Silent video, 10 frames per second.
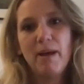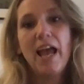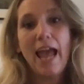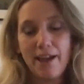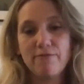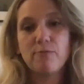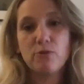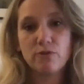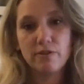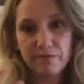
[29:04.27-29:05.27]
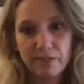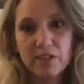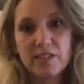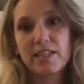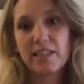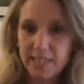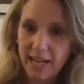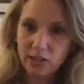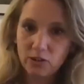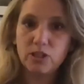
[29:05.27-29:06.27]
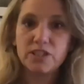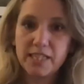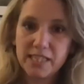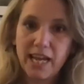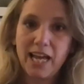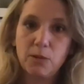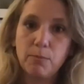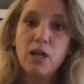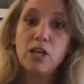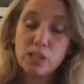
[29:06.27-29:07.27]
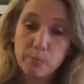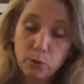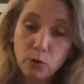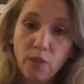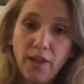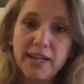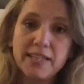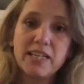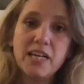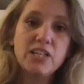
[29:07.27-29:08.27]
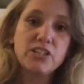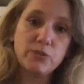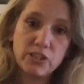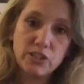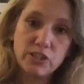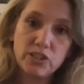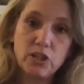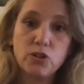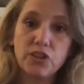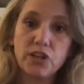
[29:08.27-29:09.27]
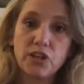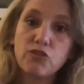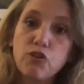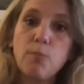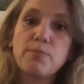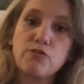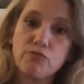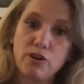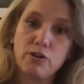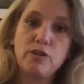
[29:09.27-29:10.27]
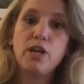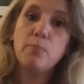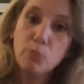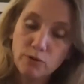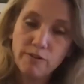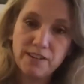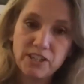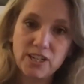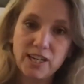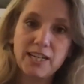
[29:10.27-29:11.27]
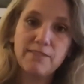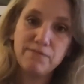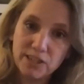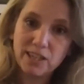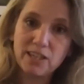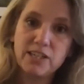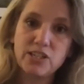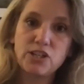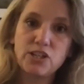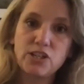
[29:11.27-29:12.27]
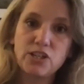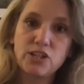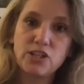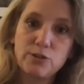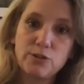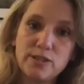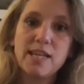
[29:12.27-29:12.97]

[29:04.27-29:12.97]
ever more advanced, and the technologies to help support that, to ensure that crops are grown more efficiently. Fertilizer use is